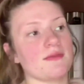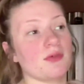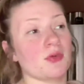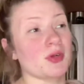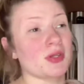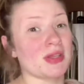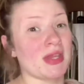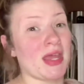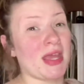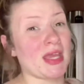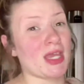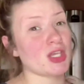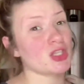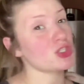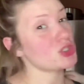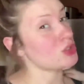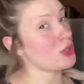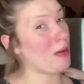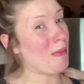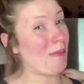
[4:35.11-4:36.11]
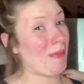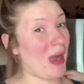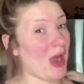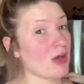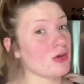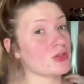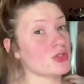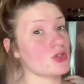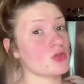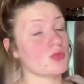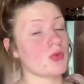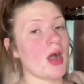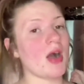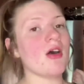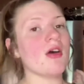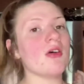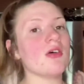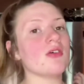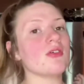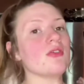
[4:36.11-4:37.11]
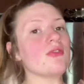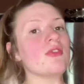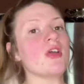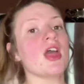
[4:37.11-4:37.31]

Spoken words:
for like about 12